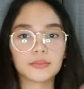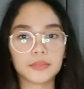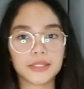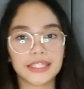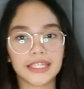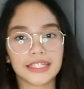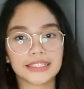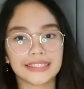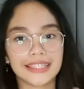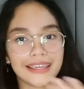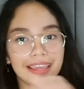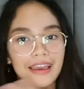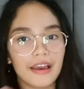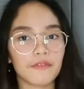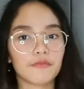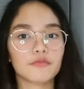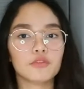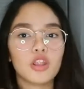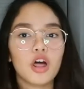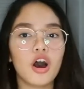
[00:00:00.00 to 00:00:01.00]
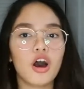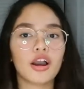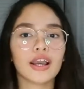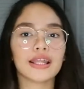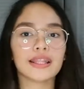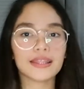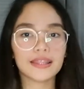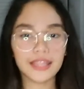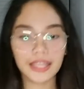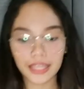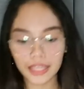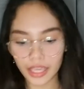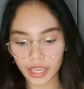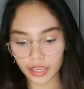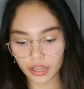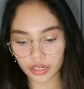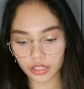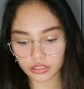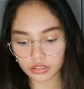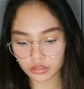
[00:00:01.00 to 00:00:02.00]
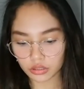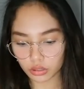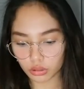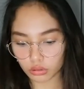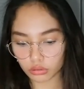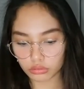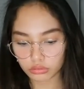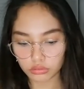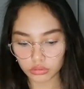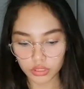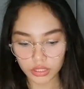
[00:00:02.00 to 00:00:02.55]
because I have long and thick hair. So,